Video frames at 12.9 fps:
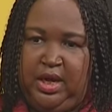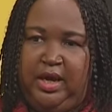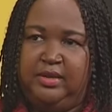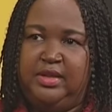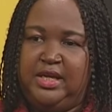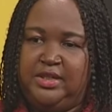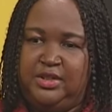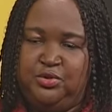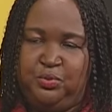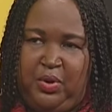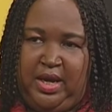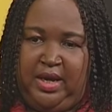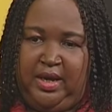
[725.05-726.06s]
And that is
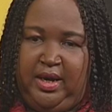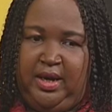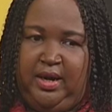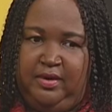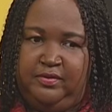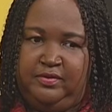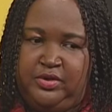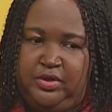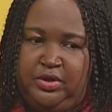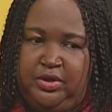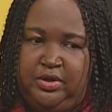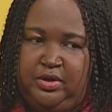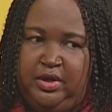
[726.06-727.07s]
why
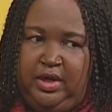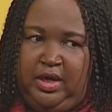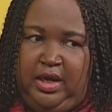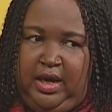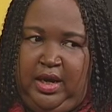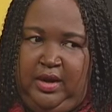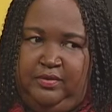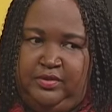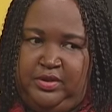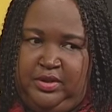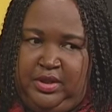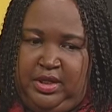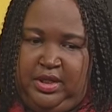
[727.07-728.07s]
after
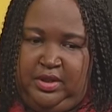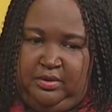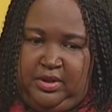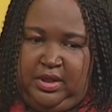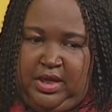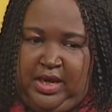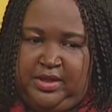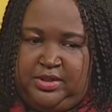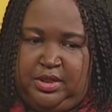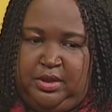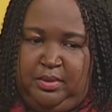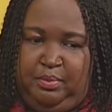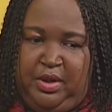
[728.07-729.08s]
the
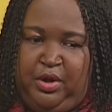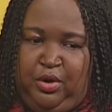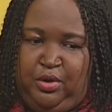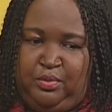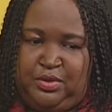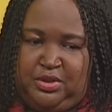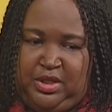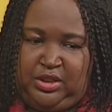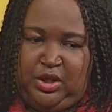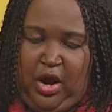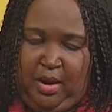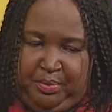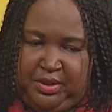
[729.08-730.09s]
exam becomes the
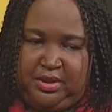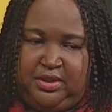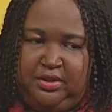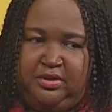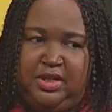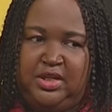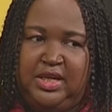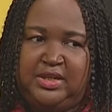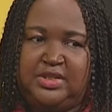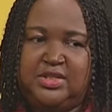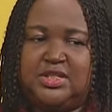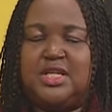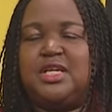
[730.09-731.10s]
topical thing that
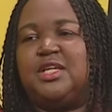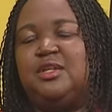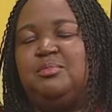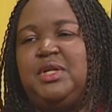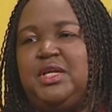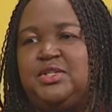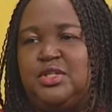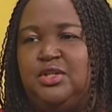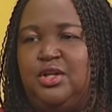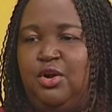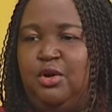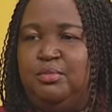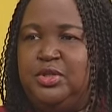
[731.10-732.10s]
is taking place in
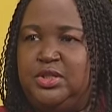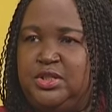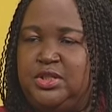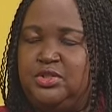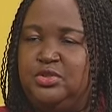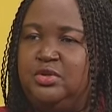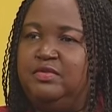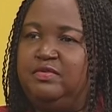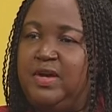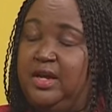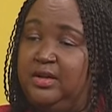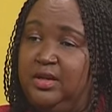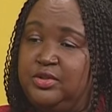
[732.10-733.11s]
the communities, you'll
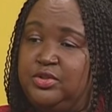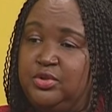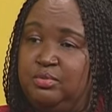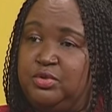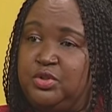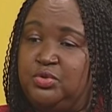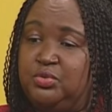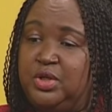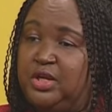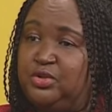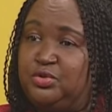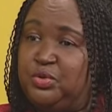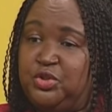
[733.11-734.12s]
find that some
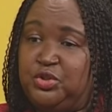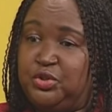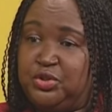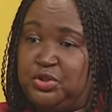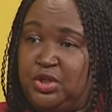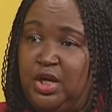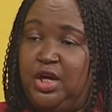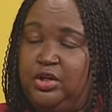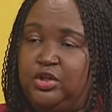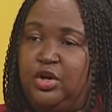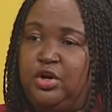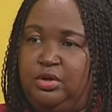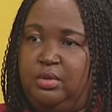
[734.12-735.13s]
students will just
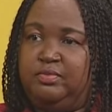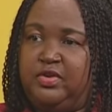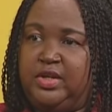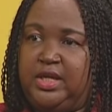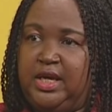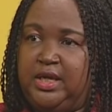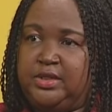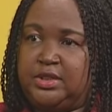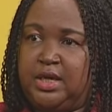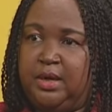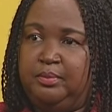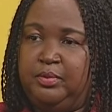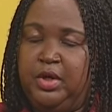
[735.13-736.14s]
turn up for the
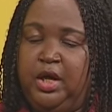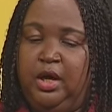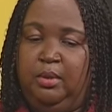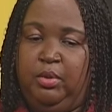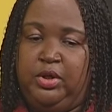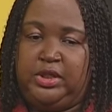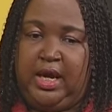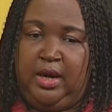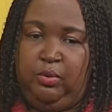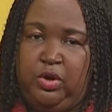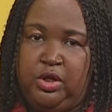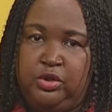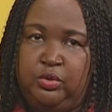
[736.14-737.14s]
exam. But I
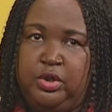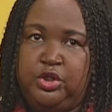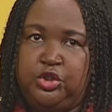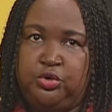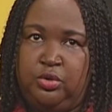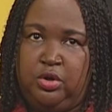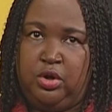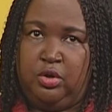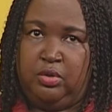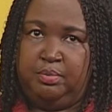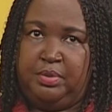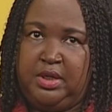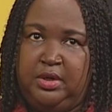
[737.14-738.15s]
want to assure
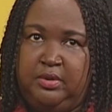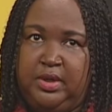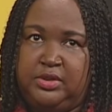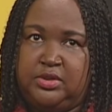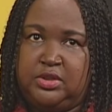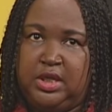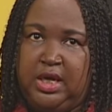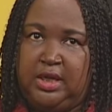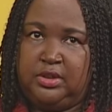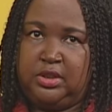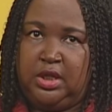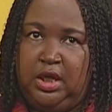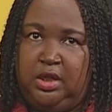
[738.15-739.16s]
our parents
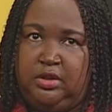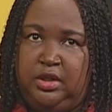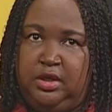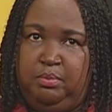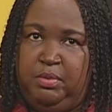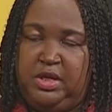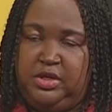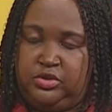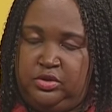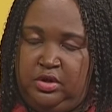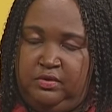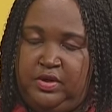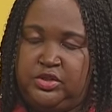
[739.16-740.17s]
that the
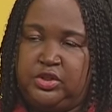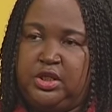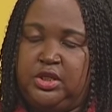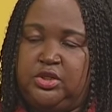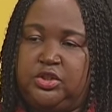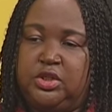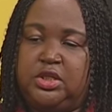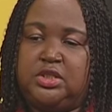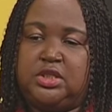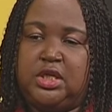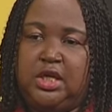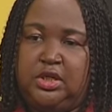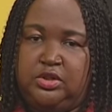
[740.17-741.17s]
Ministry of Education is
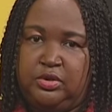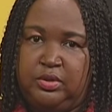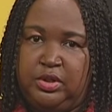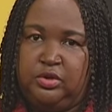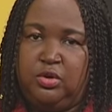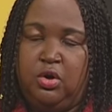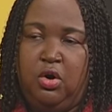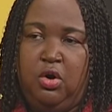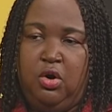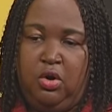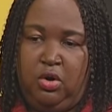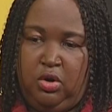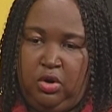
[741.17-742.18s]
catering to
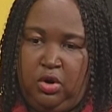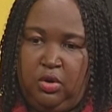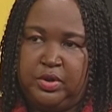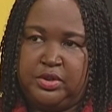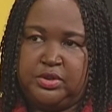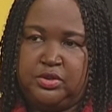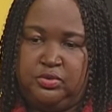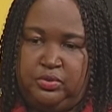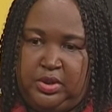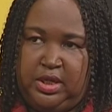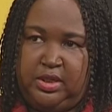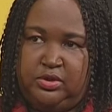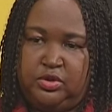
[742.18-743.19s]
all our
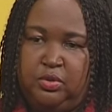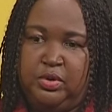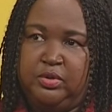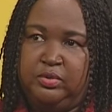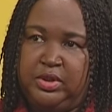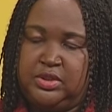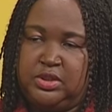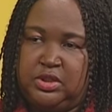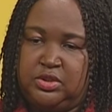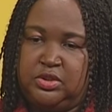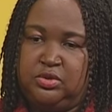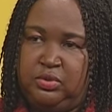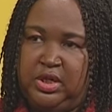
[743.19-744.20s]
students, our grade 6
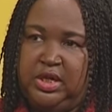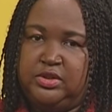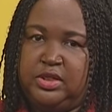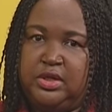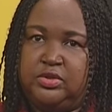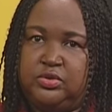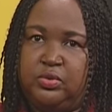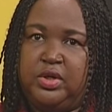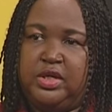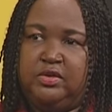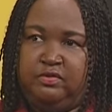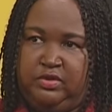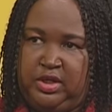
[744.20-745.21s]
students. And so
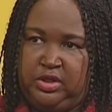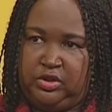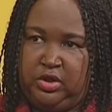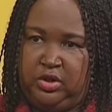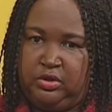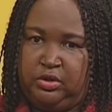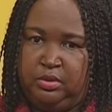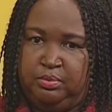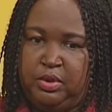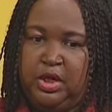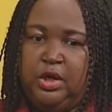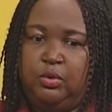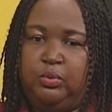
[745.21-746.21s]
if they turn up,
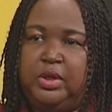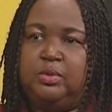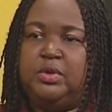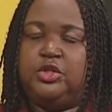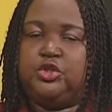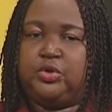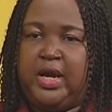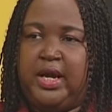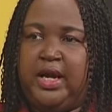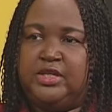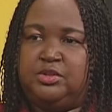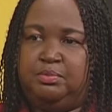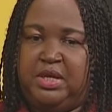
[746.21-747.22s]
we will try
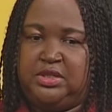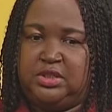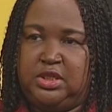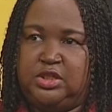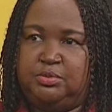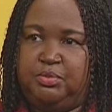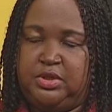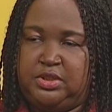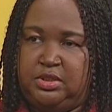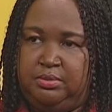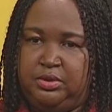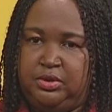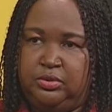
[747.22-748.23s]
as best as
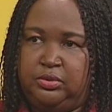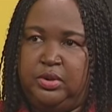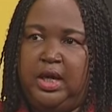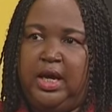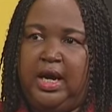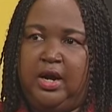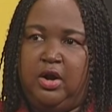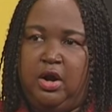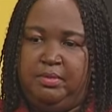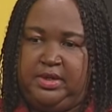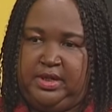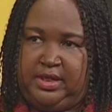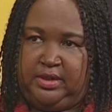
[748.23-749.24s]
possible to
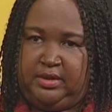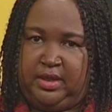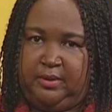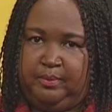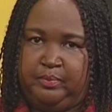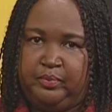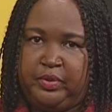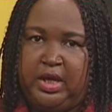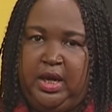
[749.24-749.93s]
accommodate them.